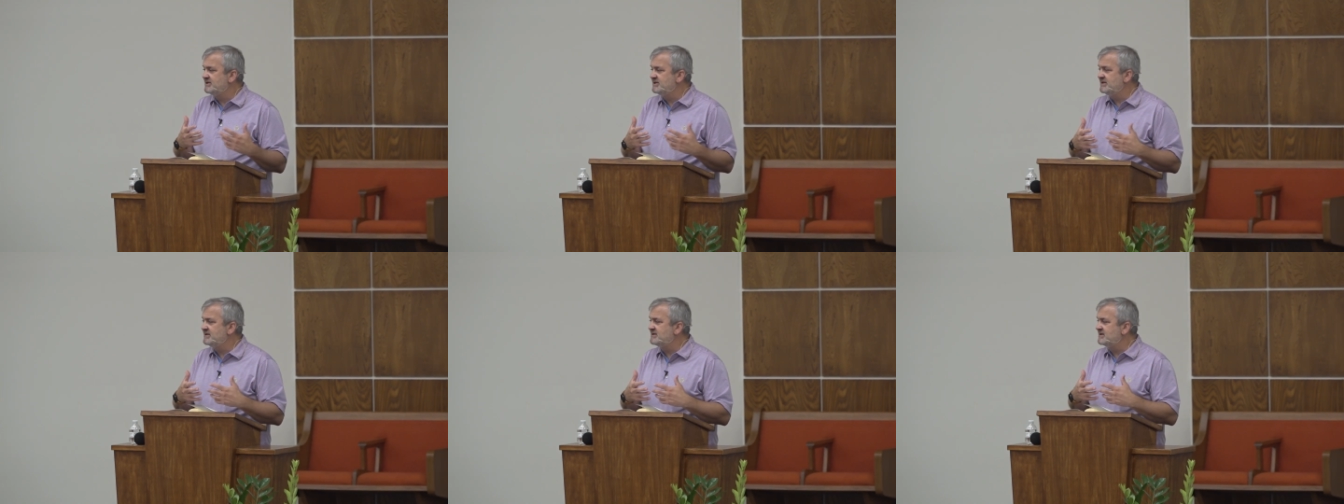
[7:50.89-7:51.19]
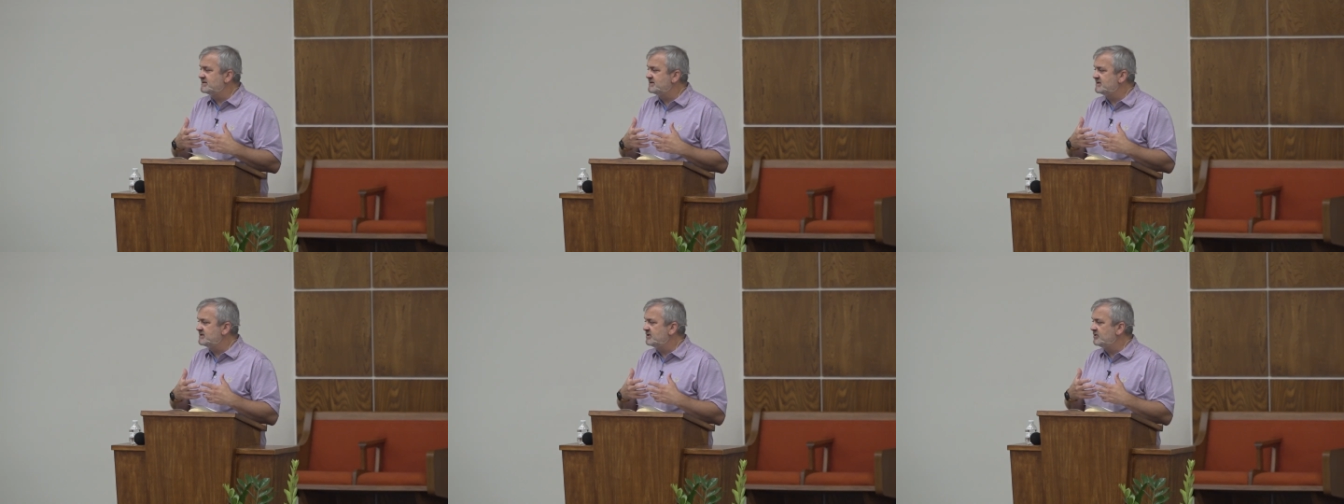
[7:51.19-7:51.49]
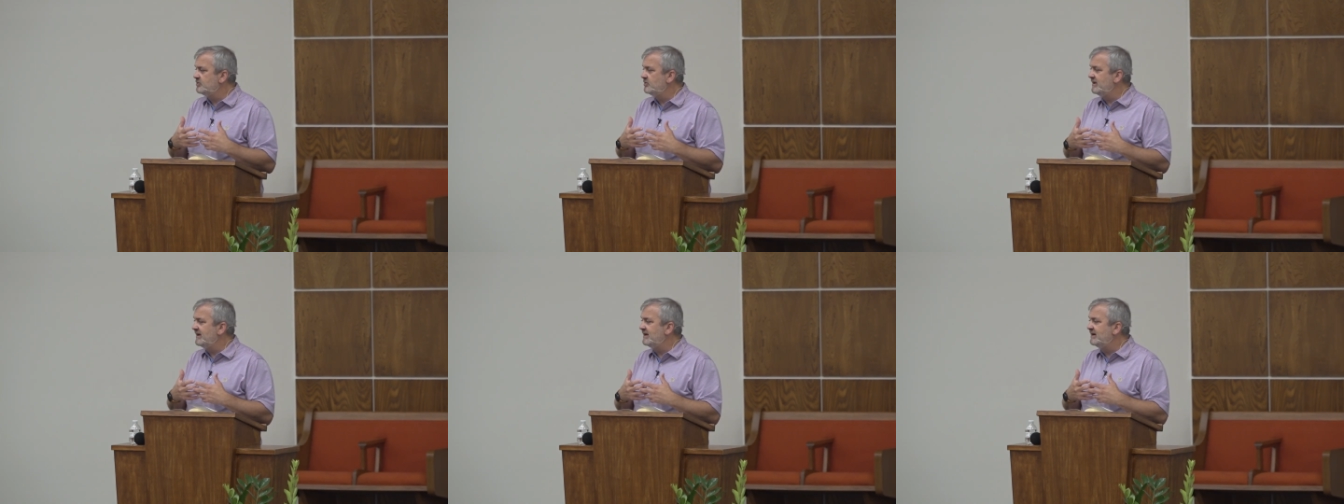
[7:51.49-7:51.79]
Jesus is
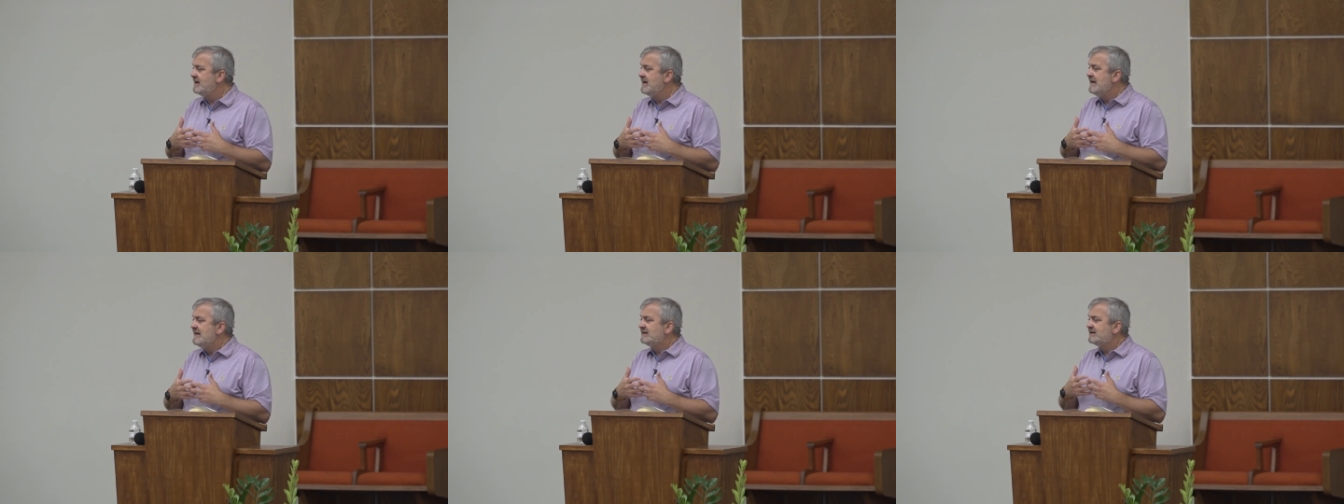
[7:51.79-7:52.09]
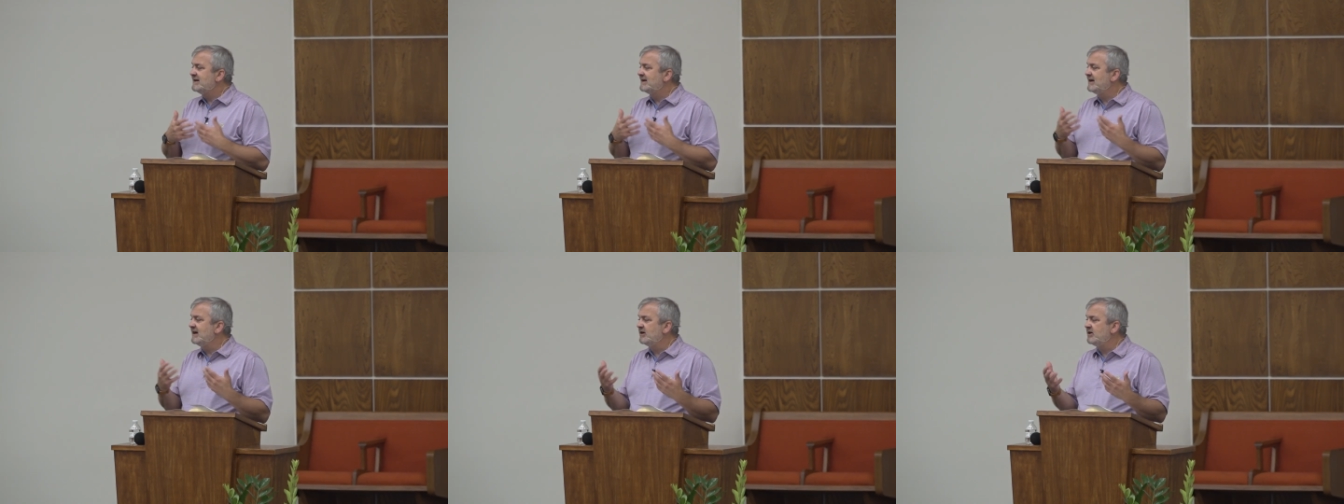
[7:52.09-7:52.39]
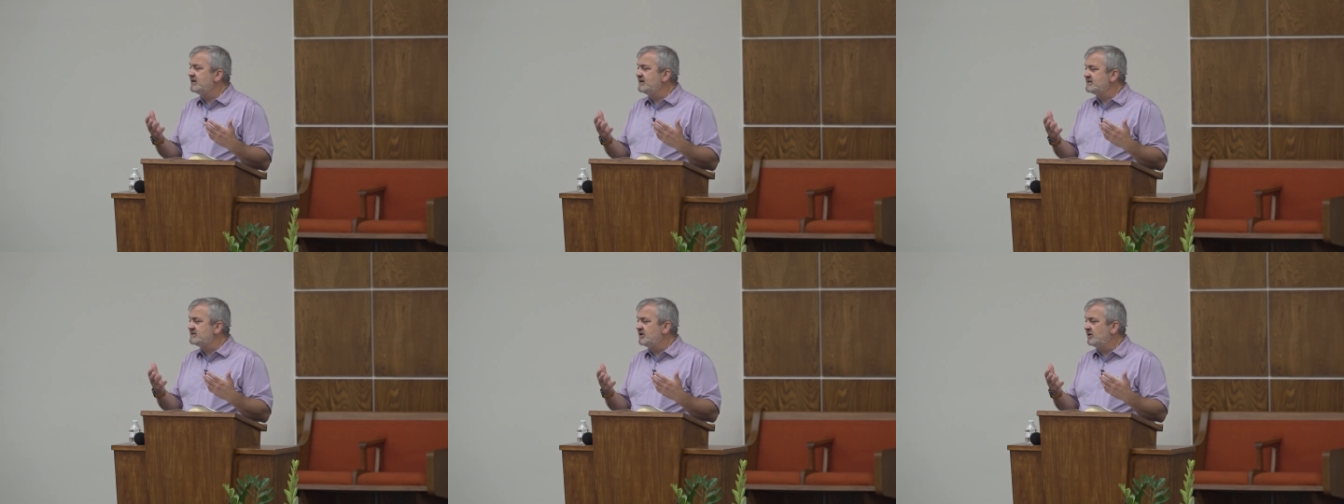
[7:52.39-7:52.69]
too weak to
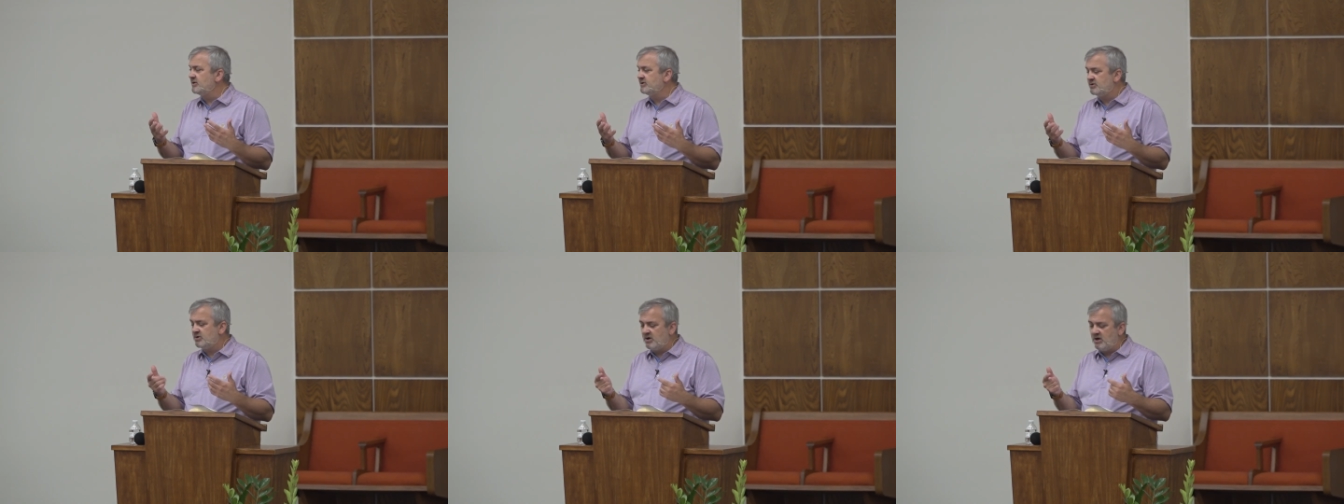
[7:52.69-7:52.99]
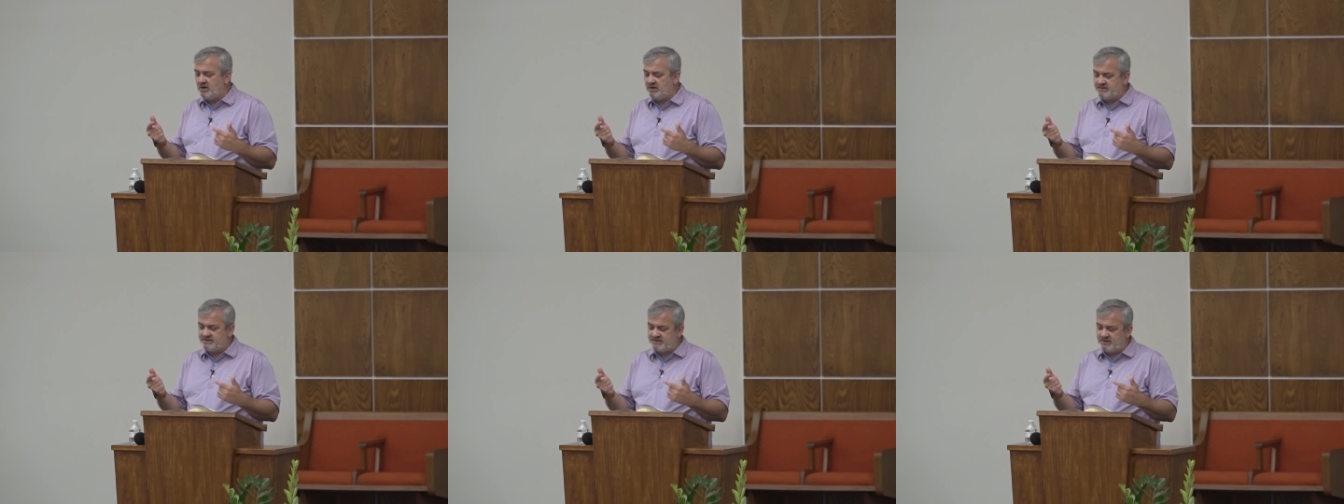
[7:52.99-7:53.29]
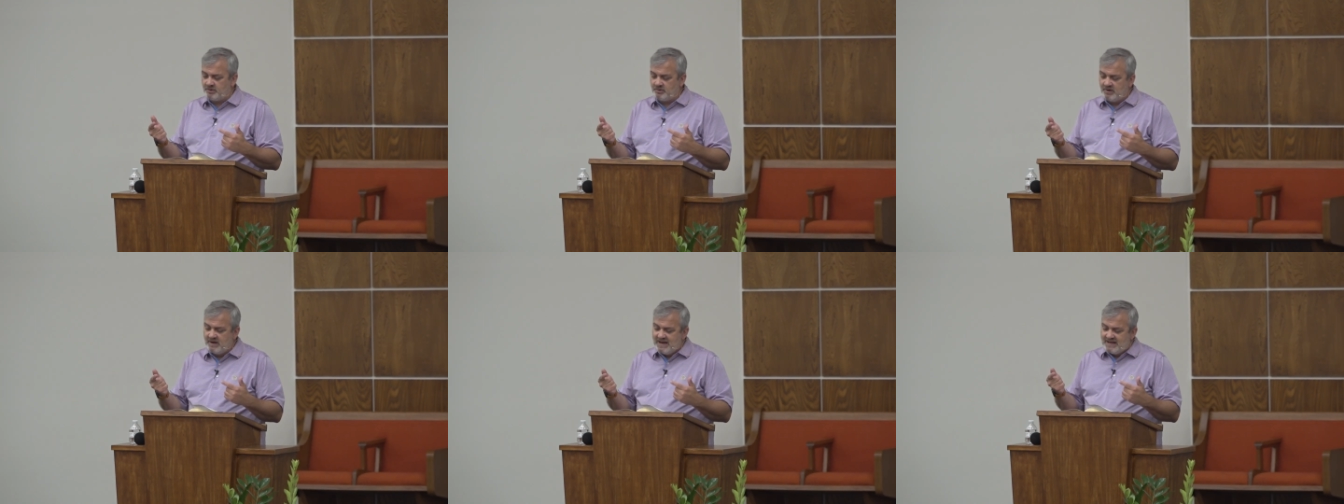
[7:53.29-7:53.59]
carry his own cross. So